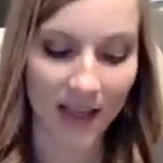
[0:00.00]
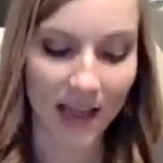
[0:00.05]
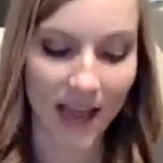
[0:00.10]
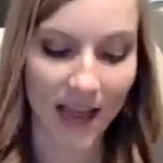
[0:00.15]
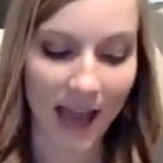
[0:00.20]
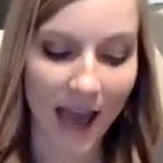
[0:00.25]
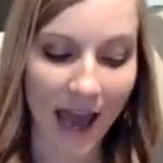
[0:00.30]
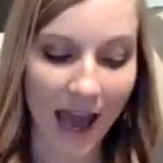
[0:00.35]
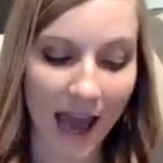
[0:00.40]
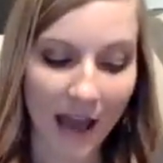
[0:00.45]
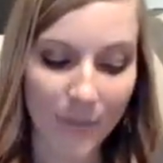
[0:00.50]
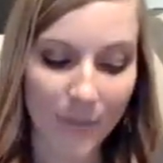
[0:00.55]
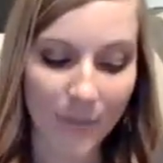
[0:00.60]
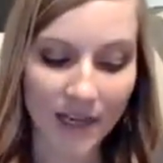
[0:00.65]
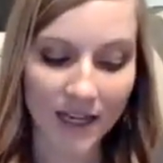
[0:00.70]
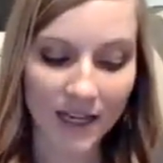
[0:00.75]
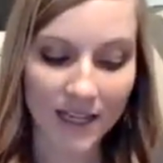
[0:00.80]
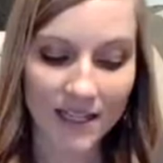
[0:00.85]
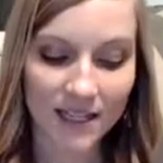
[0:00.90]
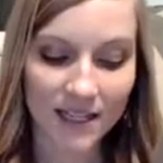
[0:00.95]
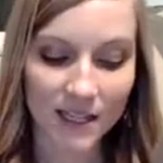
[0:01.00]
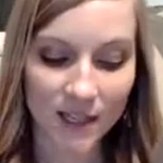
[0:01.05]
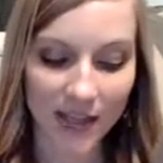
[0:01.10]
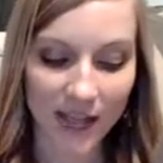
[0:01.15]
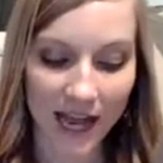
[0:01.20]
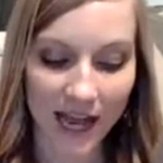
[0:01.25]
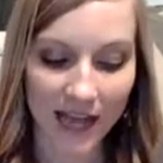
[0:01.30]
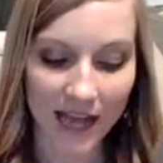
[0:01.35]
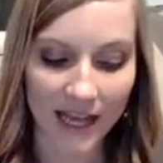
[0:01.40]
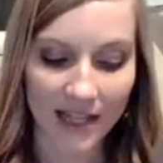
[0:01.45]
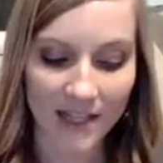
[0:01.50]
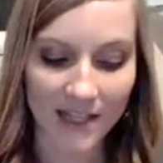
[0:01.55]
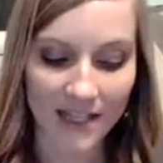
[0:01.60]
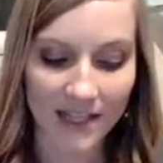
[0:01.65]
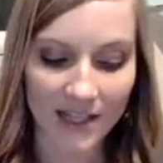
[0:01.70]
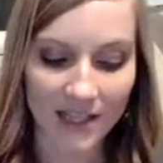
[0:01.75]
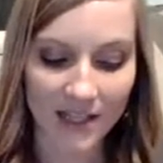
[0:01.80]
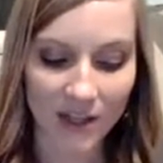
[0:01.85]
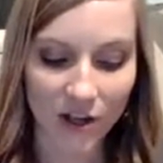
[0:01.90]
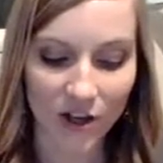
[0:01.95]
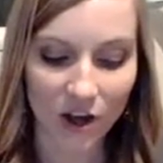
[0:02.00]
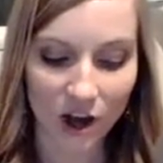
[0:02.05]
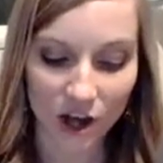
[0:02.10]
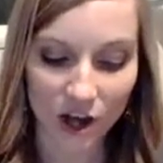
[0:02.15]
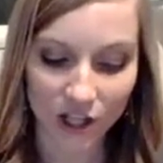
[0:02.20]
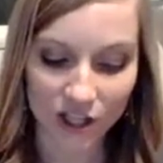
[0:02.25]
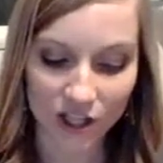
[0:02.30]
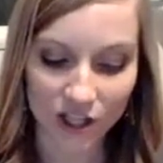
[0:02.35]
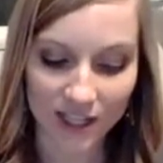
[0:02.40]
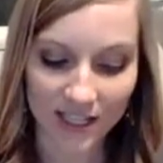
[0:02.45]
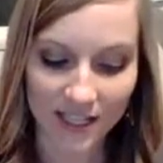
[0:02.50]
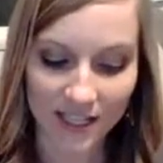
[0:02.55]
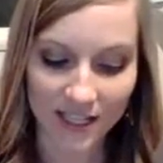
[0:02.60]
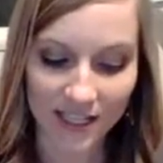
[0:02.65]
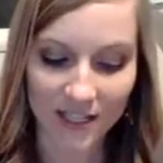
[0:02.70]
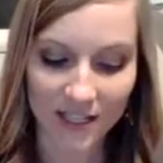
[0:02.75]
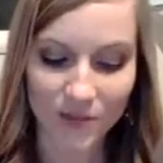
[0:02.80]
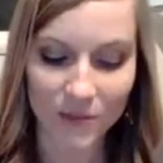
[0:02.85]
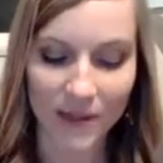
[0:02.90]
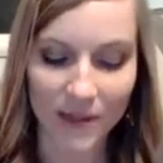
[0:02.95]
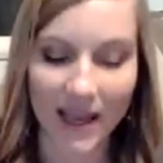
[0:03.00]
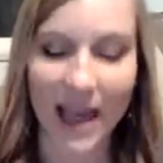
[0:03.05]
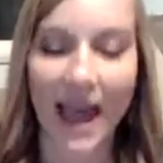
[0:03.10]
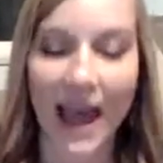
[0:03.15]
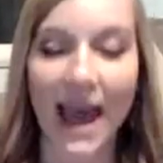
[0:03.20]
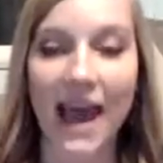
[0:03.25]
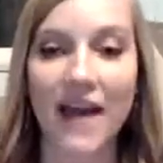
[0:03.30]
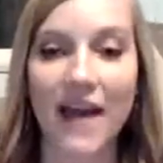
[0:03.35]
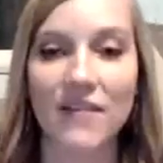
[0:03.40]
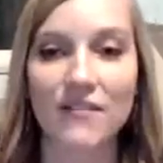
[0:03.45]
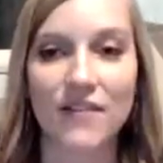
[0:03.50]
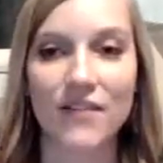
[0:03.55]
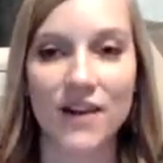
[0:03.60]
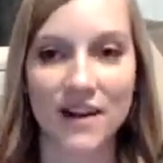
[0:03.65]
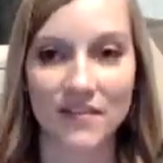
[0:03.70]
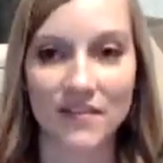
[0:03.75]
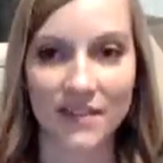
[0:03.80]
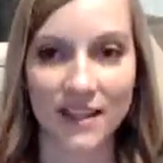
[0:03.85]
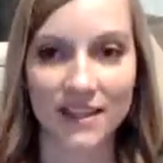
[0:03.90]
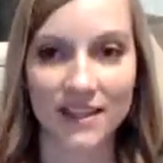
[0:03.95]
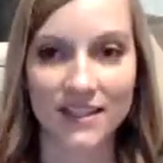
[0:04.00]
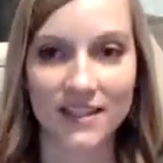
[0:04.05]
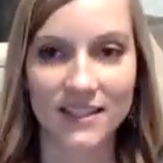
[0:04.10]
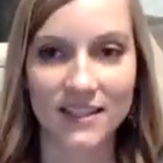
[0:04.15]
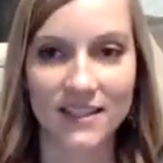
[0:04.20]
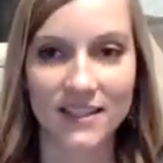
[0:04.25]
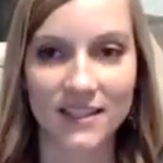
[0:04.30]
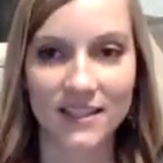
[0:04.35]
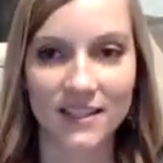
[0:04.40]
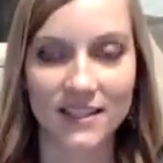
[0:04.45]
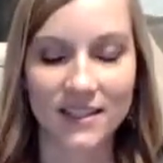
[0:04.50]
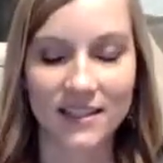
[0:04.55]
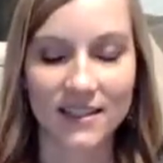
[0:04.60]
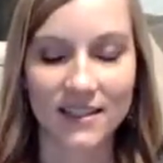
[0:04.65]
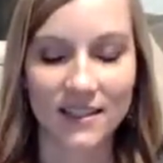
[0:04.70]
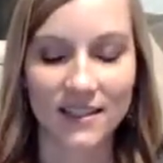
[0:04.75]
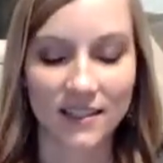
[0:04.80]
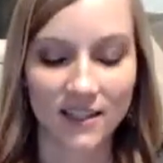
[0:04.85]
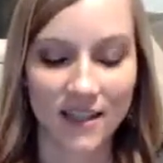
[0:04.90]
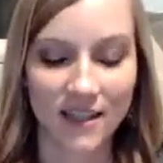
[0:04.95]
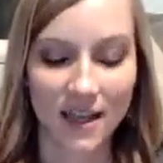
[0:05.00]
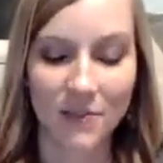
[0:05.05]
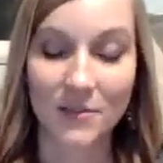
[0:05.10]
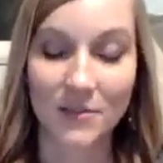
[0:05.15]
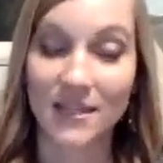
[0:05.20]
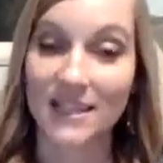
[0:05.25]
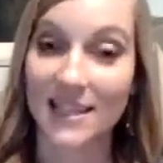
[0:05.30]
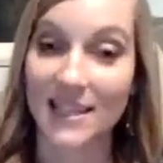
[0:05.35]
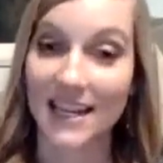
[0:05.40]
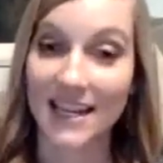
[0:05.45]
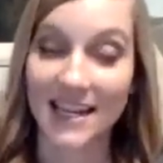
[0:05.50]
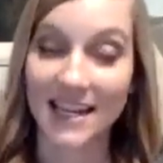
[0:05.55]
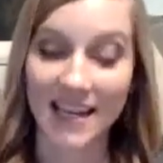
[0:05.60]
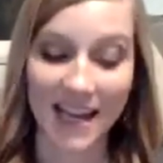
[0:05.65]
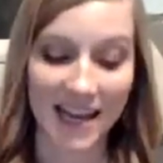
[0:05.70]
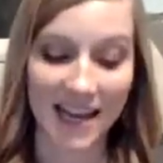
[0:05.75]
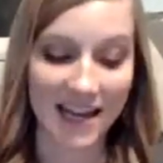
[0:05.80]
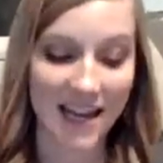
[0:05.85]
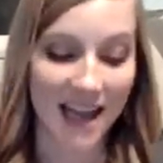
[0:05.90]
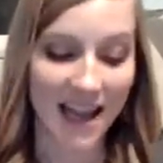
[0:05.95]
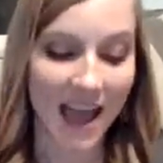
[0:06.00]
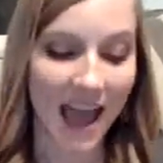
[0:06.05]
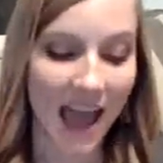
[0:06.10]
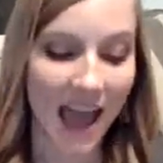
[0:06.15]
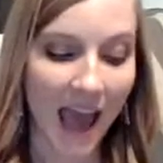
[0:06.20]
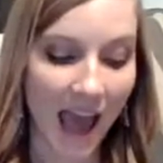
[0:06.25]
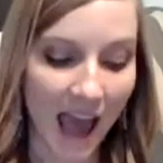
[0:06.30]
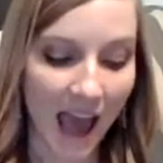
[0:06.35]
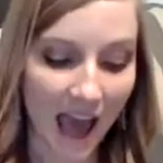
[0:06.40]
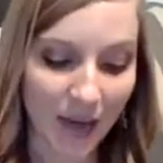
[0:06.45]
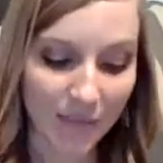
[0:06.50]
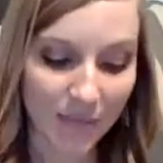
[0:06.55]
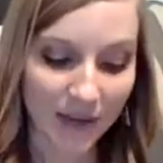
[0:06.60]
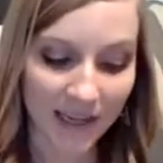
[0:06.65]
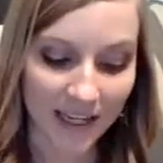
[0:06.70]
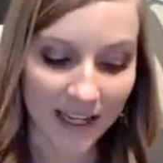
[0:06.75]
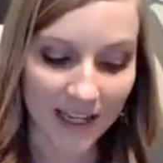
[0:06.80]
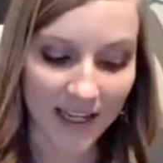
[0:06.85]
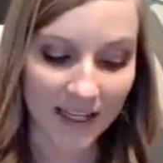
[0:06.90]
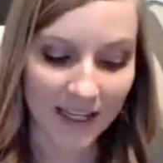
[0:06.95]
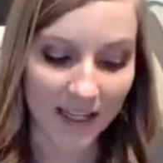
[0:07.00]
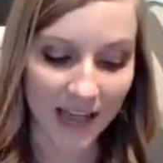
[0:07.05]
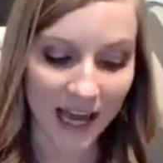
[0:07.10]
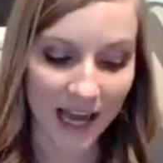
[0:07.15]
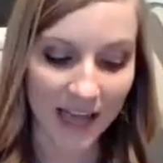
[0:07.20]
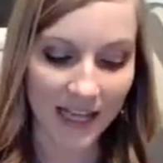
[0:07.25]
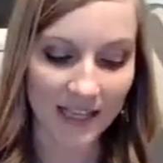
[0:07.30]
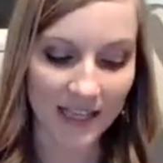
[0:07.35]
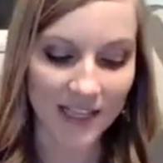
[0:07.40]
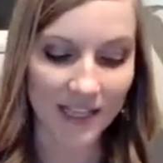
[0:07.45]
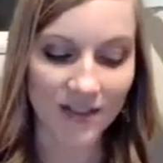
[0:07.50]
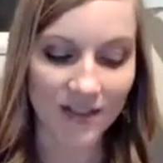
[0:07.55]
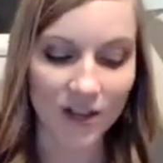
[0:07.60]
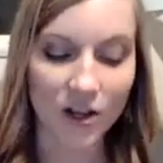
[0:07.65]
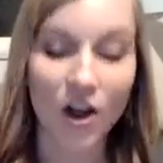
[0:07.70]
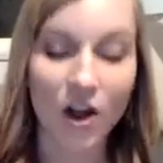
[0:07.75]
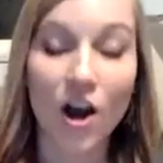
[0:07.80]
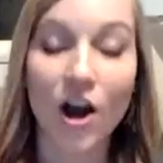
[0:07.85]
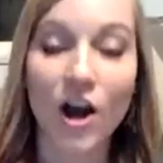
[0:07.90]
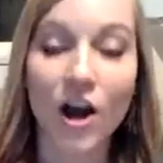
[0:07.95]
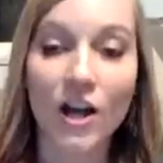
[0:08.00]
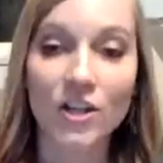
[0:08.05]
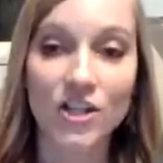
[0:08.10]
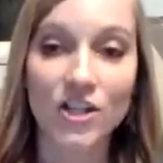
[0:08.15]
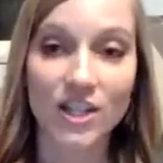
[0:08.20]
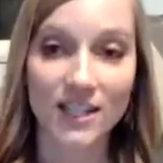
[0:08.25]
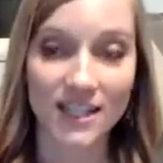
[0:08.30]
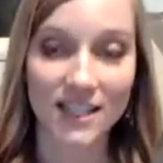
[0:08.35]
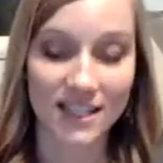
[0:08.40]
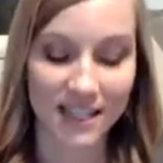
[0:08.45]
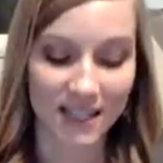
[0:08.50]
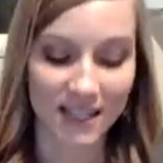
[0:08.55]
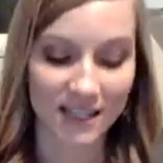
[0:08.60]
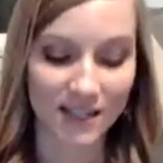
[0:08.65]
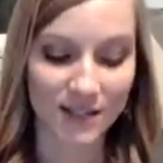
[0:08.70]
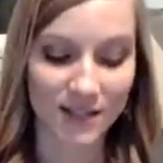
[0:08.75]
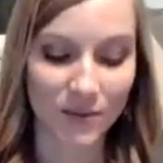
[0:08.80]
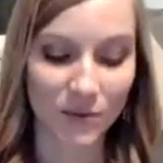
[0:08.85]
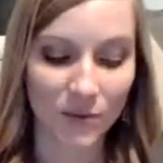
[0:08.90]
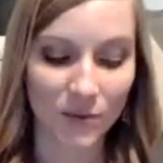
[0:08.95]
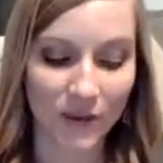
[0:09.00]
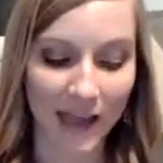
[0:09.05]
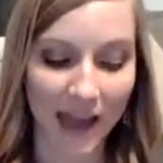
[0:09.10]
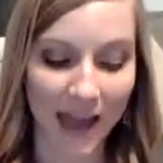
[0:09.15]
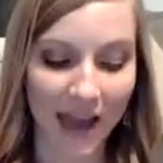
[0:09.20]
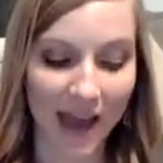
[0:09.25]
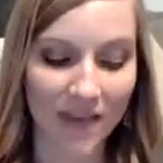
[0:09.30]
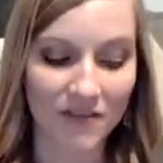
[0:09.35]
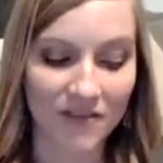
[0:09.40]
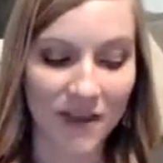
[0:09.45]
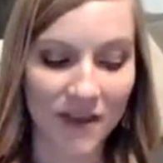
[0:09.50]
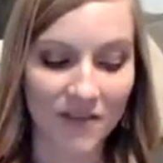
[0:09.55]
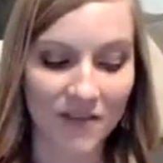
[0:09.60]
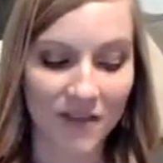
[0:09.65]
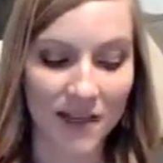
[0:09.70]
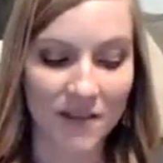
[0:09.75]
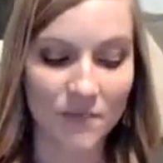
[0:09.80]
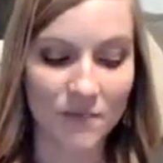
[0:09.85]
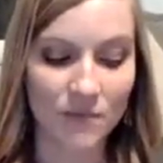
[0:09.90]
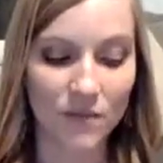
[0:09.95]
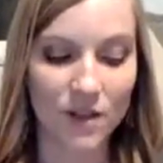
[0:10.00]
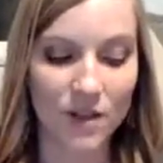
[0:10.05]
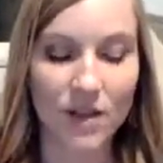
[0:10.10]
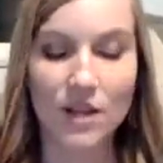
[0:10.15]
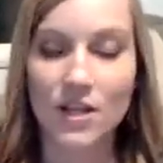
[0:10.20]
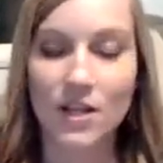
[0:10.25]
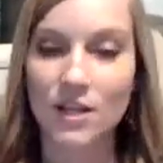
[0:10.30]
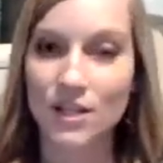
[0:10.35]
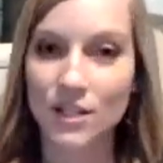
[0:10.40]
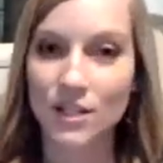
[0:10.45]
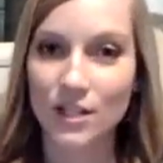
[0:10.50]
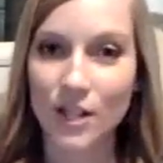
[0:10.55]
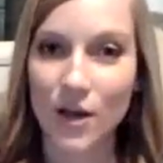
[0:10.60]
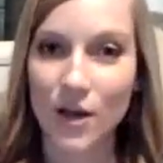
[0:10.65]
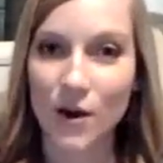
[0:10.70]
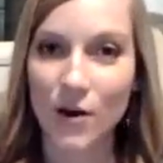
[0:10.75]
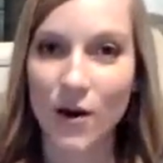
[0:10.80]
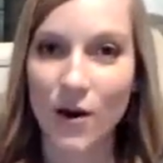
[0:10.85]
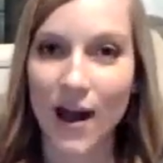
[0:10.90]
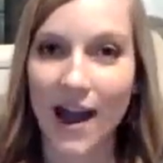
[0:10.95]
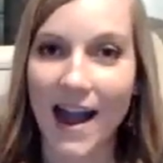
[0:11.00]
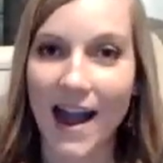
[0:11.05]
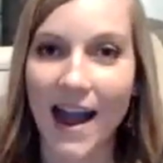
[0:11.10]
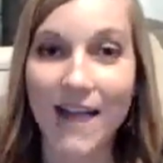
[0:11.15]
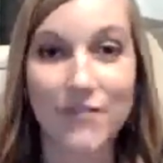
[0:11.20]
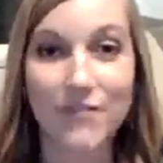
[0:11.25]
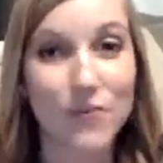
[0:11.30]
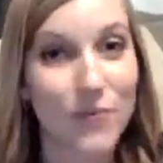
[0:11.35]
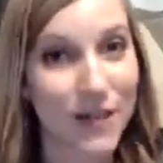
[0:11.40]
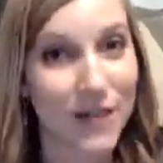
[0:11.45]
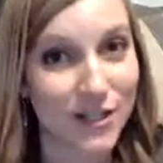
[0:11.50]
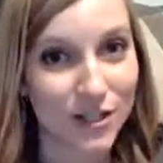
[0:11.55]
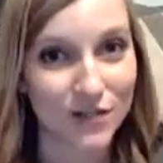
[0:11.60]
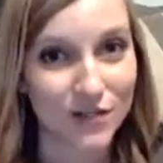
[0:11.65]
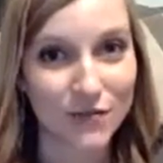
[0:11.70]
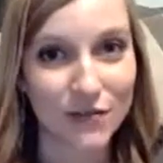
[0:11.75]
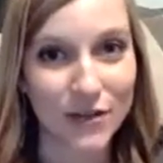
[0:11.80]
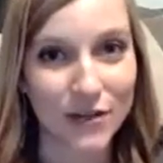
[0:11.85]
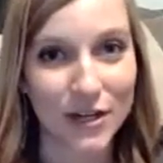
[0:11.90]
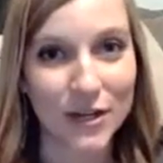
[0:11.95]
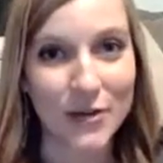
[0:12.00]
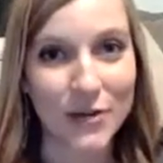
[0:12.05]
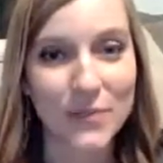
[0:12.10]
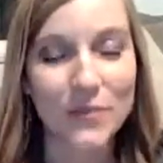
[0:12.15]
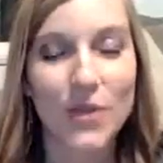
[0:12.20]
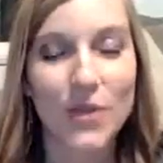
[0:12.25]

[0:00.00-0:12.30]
Happiness lies in the consciousness we have of it. I'm going to say it again. Happiness lies in the consciousness we have of it. So I have a question for you.